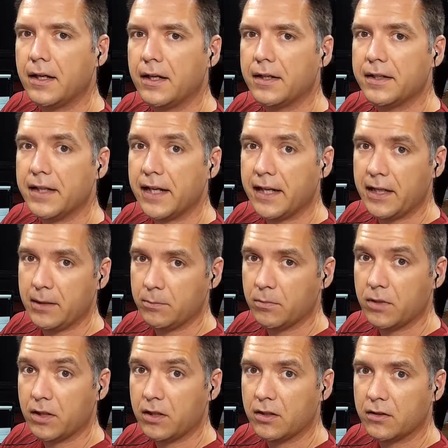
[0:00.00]
name
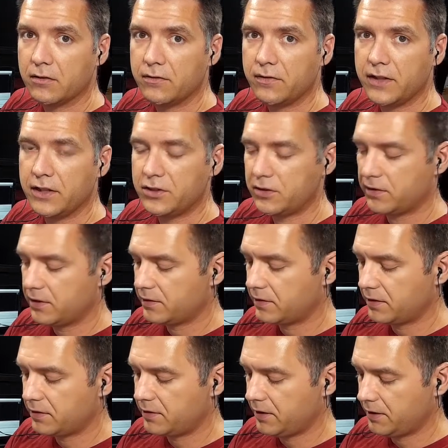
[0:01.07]
of each of the
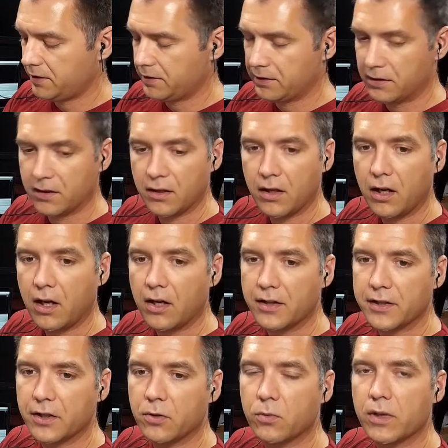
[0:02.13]
16
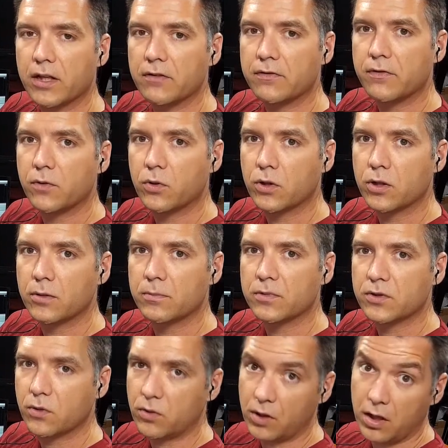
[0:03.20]
audio
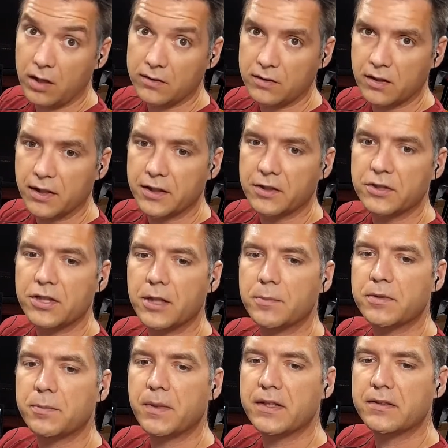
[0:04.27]
waveforms or oscillator
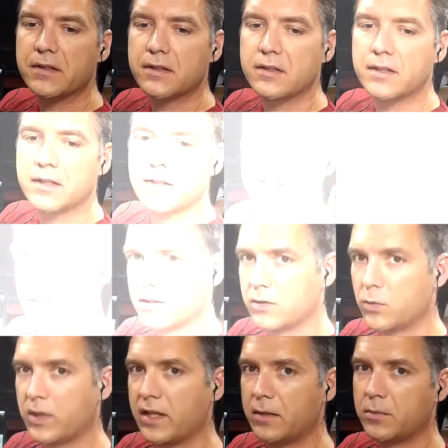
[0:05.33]
shapes, basically.
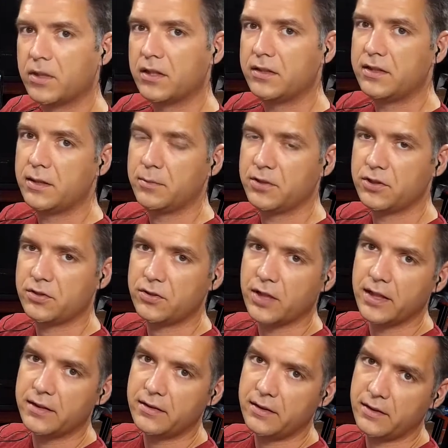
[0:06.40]
The way I'm going to
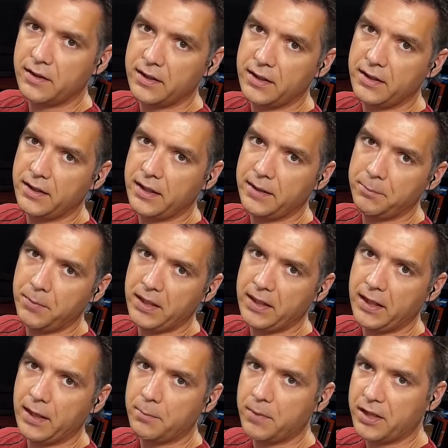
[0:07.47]
demonstrate the
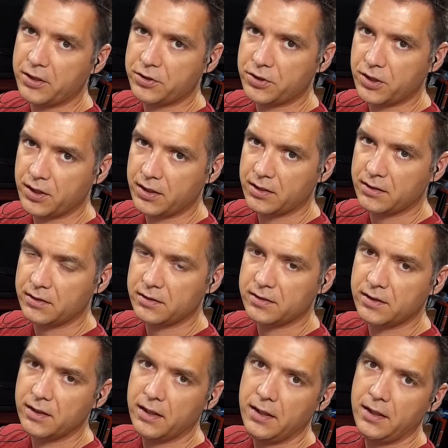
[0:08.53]

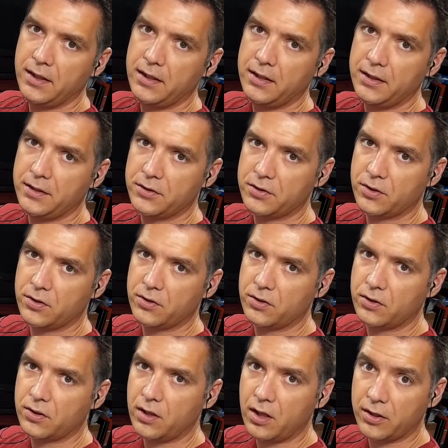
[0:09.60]
miniAtmegatron's
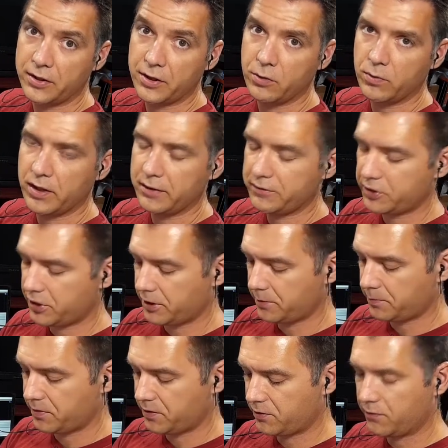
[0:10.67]
internal audio wave
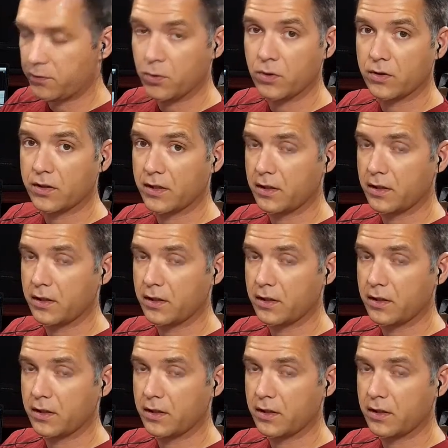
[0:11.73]
shapes for